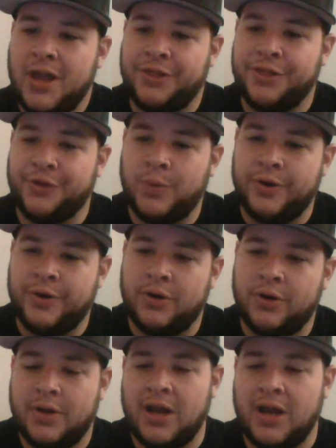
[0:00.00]
third
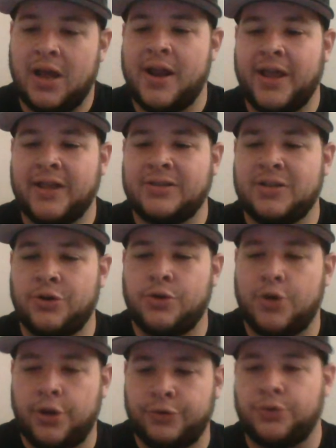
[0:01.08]
winner, and I guess
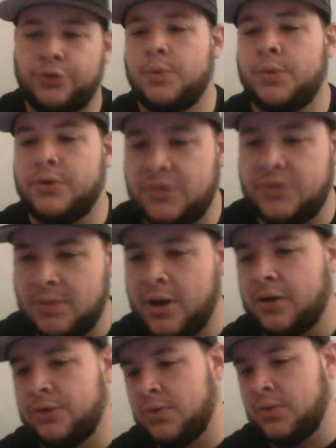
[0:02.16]
I'll do 3 winners in the
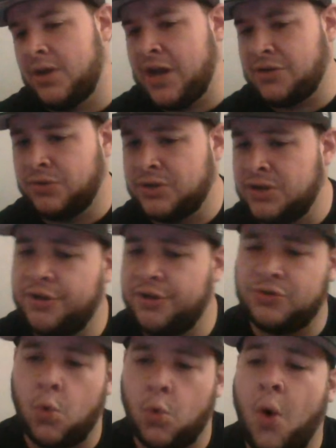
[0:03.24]
American, 3 in the National, because another
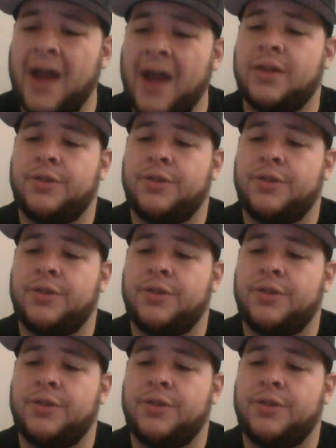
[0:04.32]
quiet